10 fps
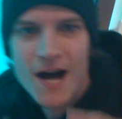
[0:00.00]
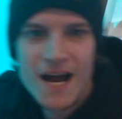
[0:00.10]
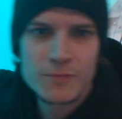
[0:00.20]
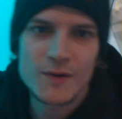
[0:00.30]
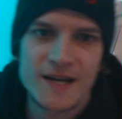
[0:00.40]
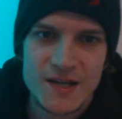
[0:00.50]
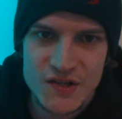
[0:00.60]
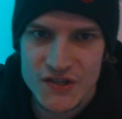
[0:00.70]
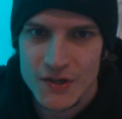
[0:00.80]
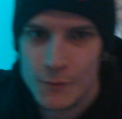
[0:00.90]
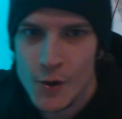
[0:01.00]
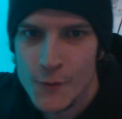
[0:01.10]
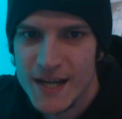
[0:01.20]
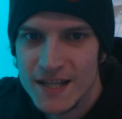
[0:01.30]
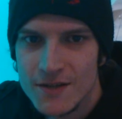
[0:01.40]
my place where
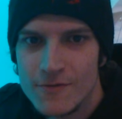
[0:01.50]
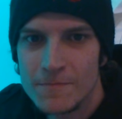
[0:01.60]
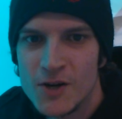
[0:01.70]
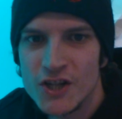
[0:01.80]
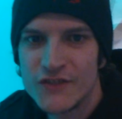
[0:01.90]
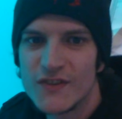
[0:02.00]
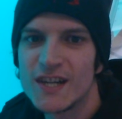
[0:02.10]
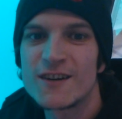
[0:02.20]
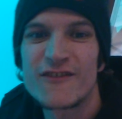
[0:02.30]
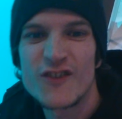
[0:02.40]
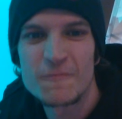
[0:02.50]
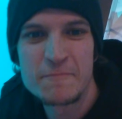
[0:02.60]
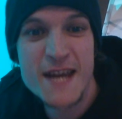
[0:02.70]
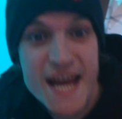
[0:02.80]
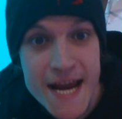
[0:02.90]
we can do a merch video for
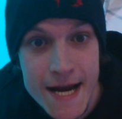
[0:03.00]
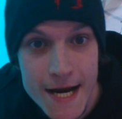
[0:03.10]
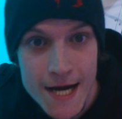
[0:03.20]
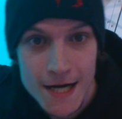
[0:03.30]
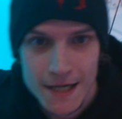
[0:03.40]
me.